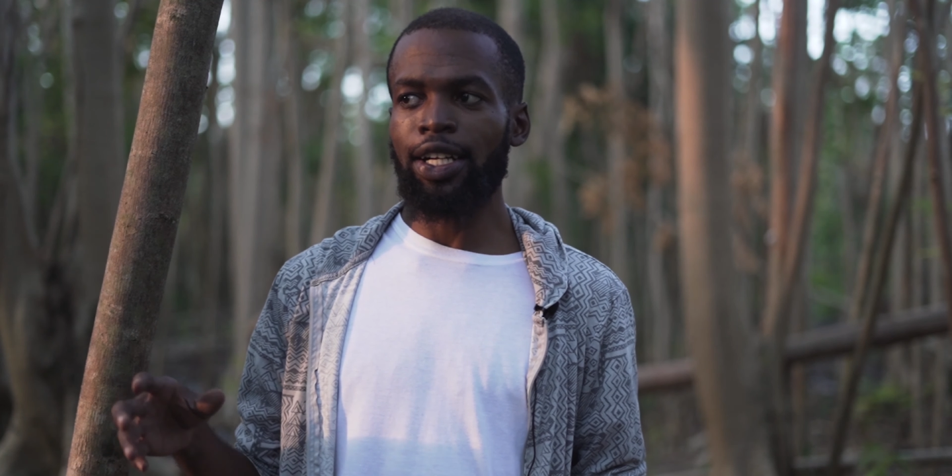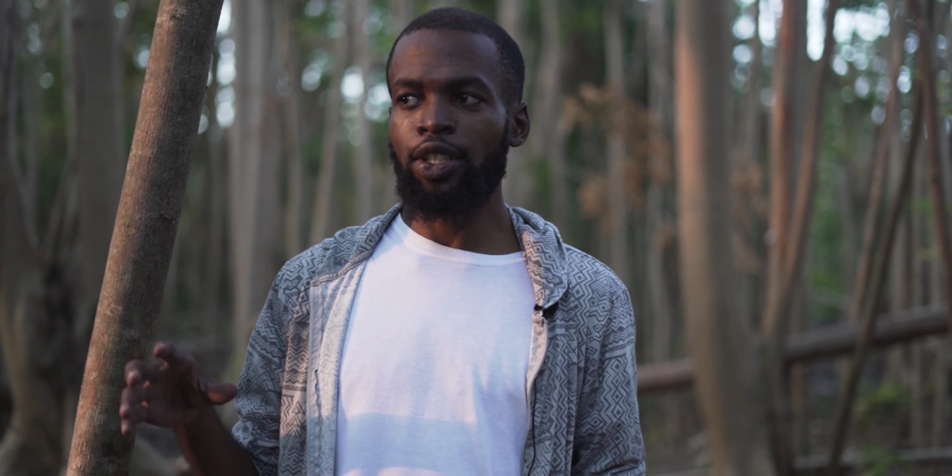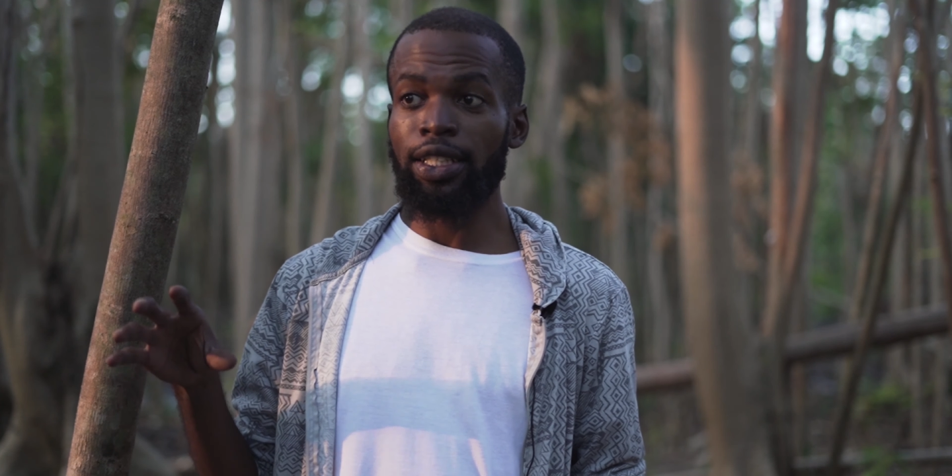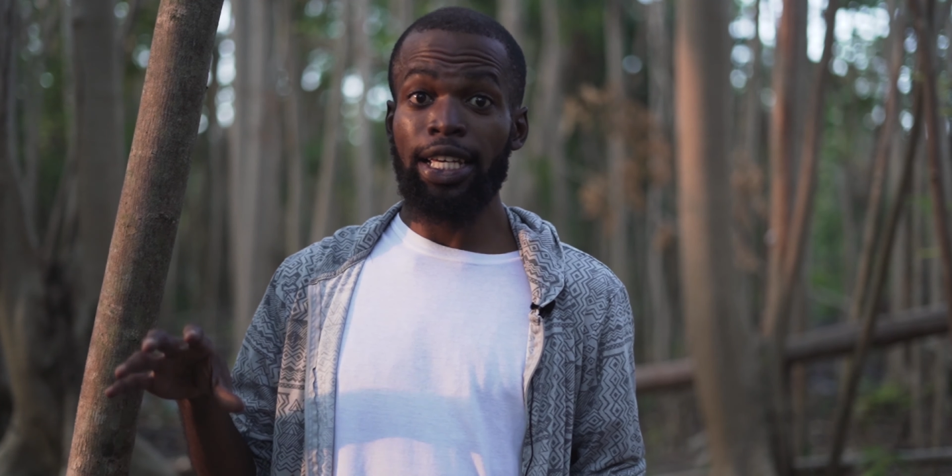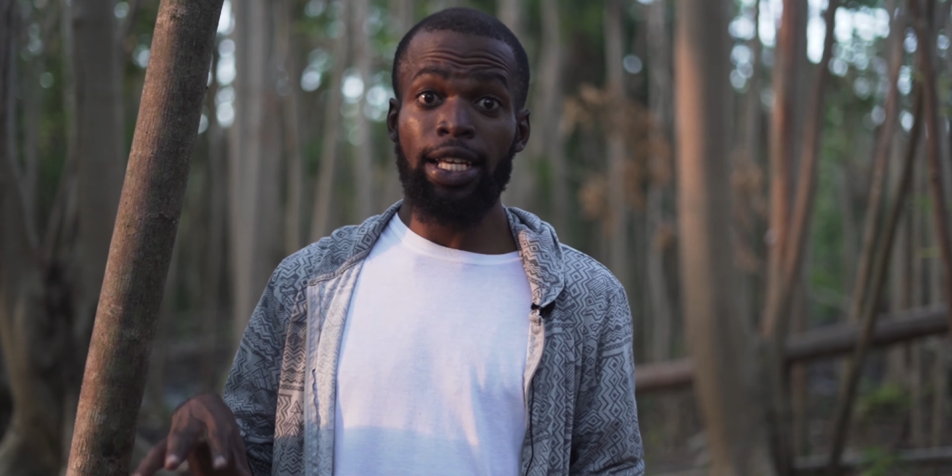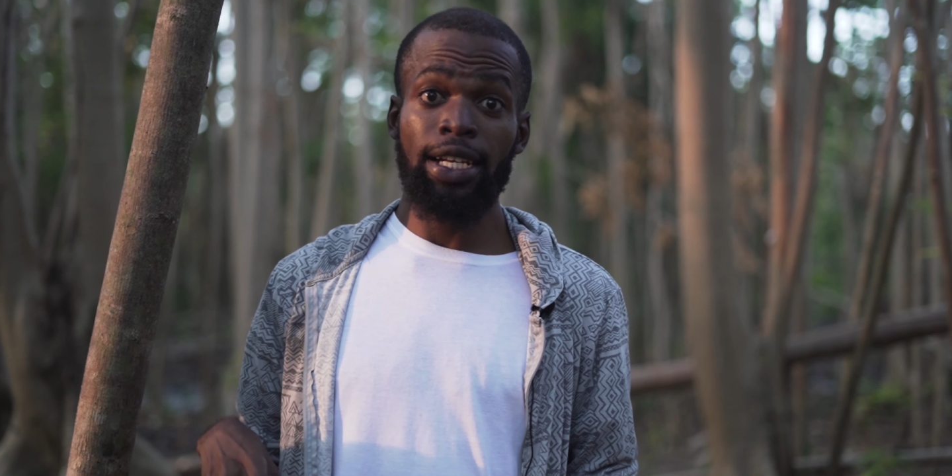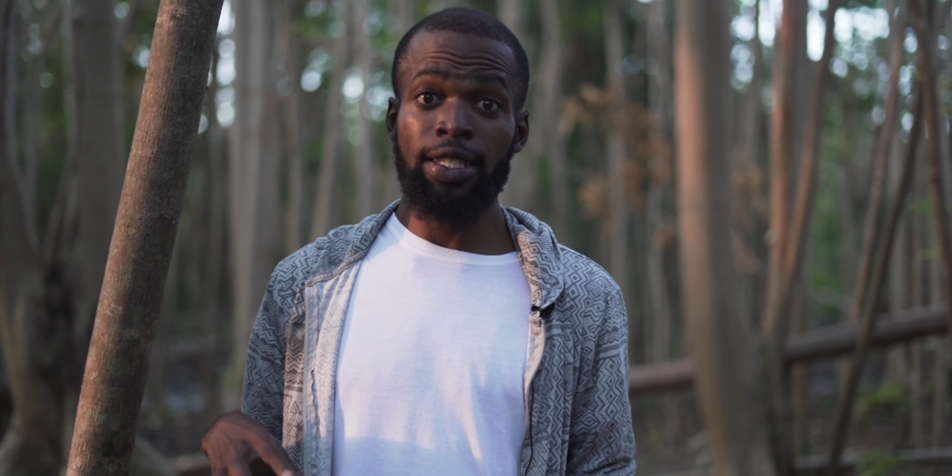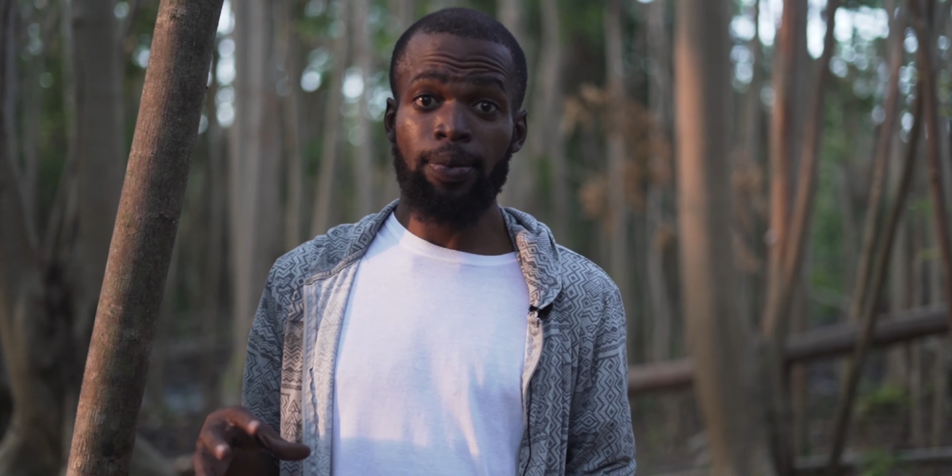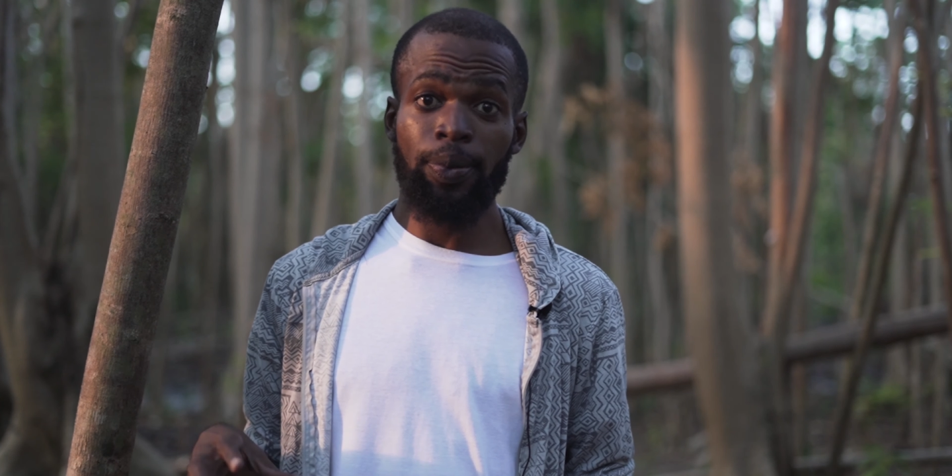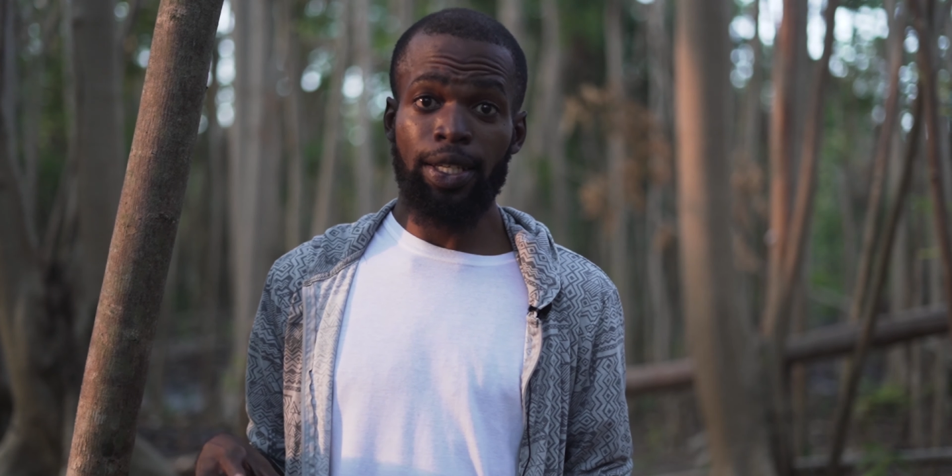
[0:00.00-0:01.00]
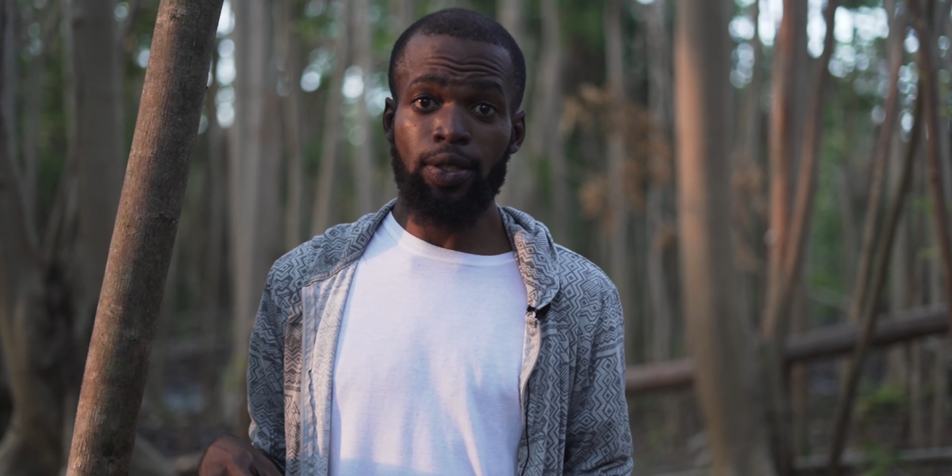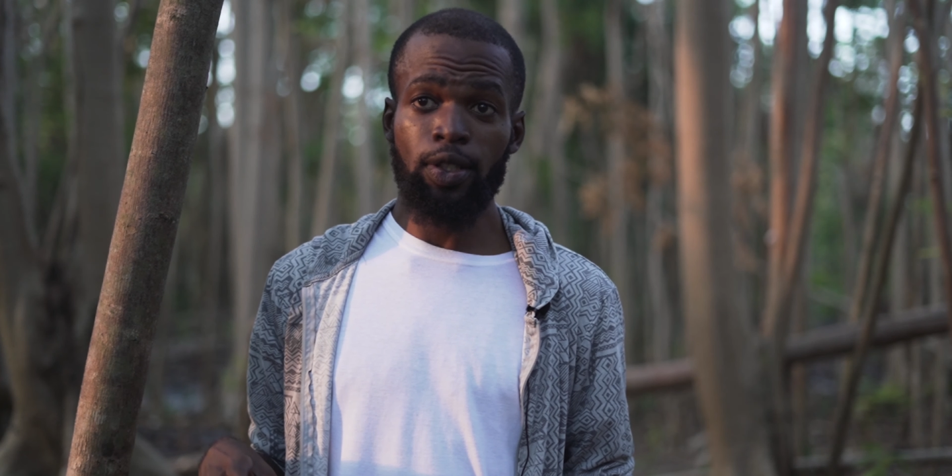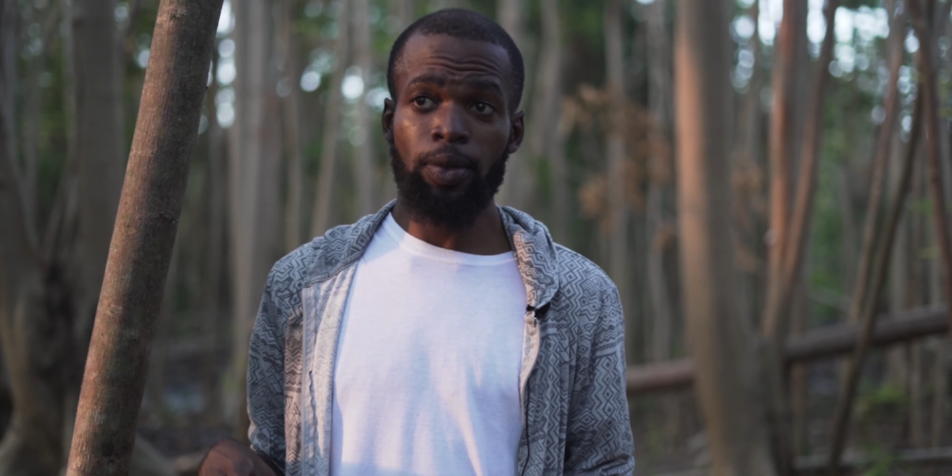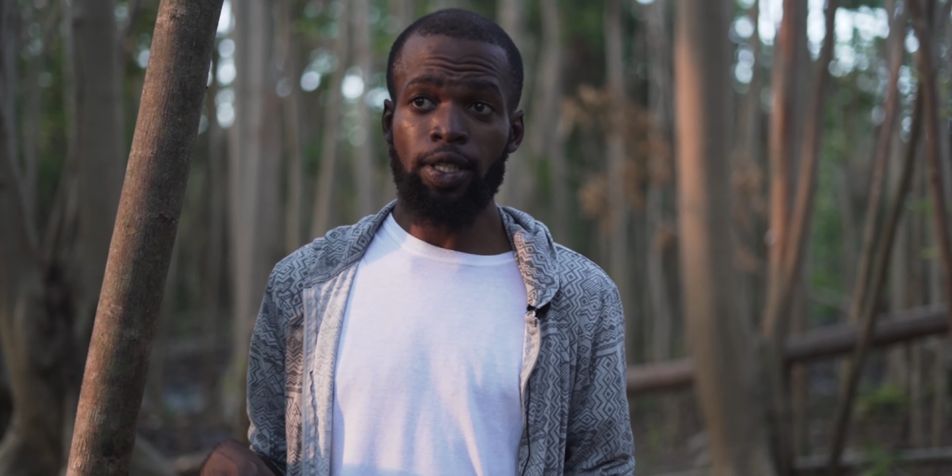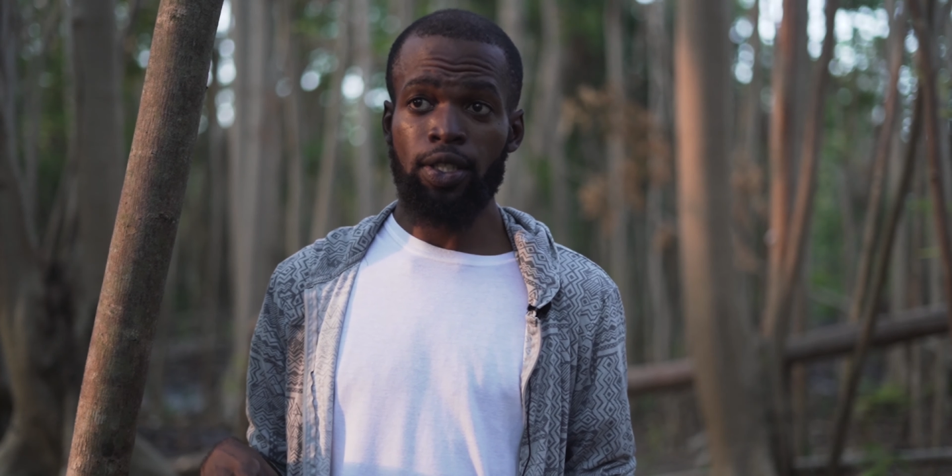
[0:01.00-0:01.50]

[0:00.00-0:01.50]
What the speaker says: they're in the space with me.